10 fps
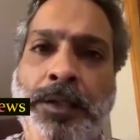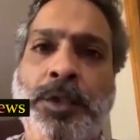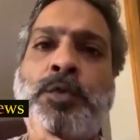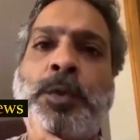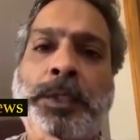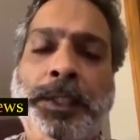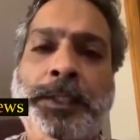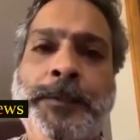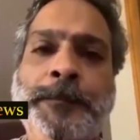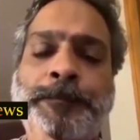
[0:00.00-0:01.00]
and do a
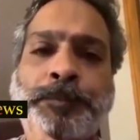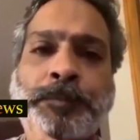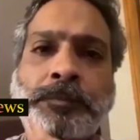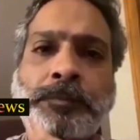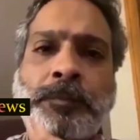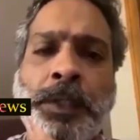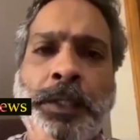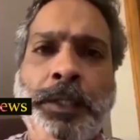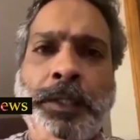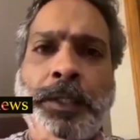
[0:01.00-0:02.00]
release
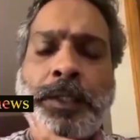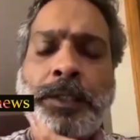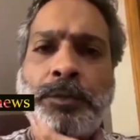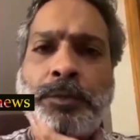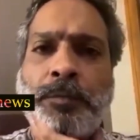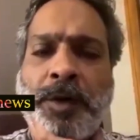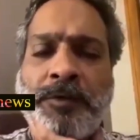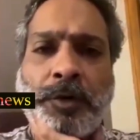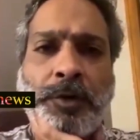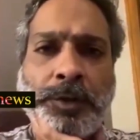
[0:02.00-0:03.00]
uh, to
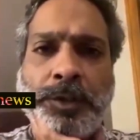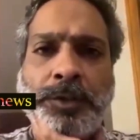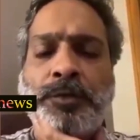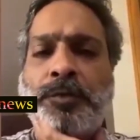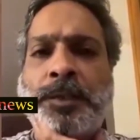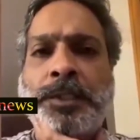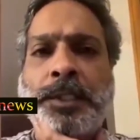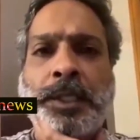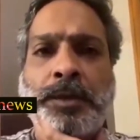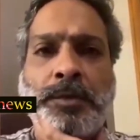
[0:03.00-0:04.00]
muff all these
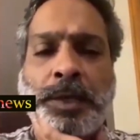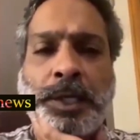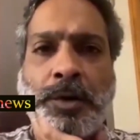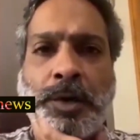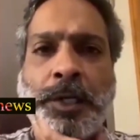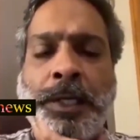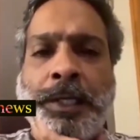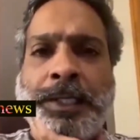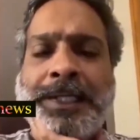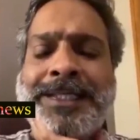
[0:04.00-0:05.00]
rumors that are going on.
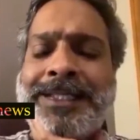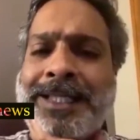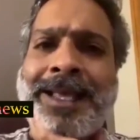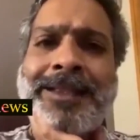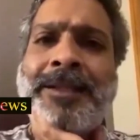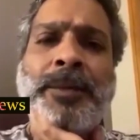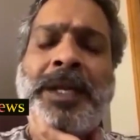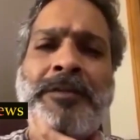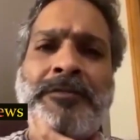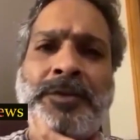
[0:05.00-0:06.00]
It is sad that
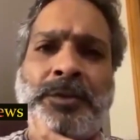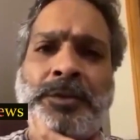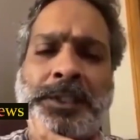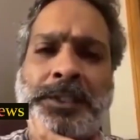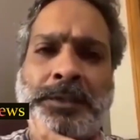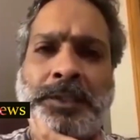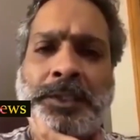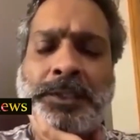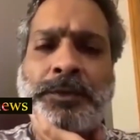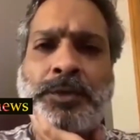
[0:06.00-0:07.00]
we have to do this.
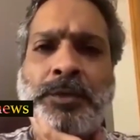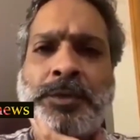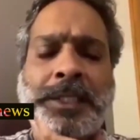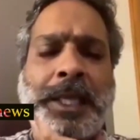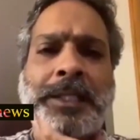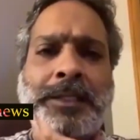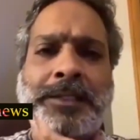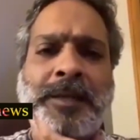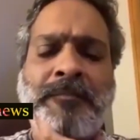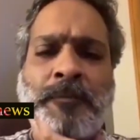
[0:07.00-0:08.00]
It is so sad
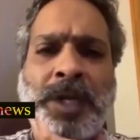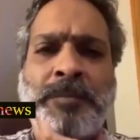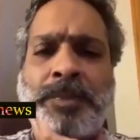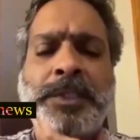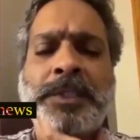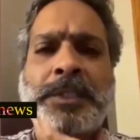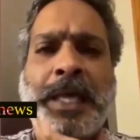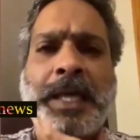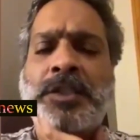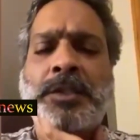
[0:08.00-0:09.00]
that some one
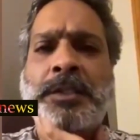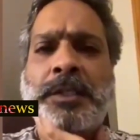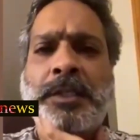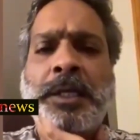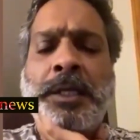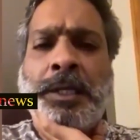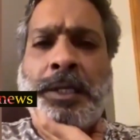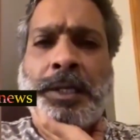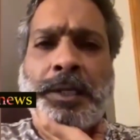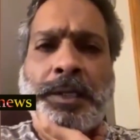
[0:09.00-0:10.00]
person's action
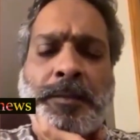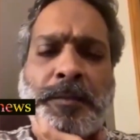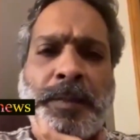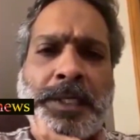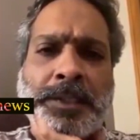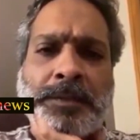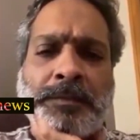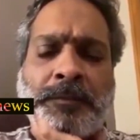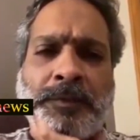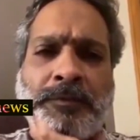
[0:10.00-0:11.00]
uh,
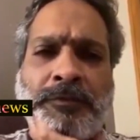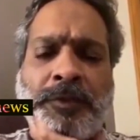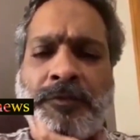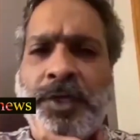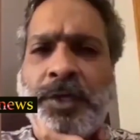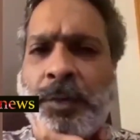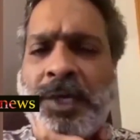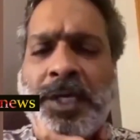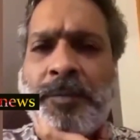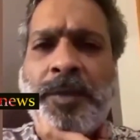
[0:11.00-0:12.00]
makes 15
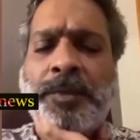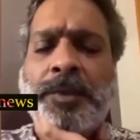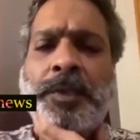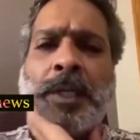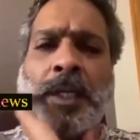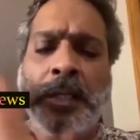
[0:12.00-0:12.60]
20 people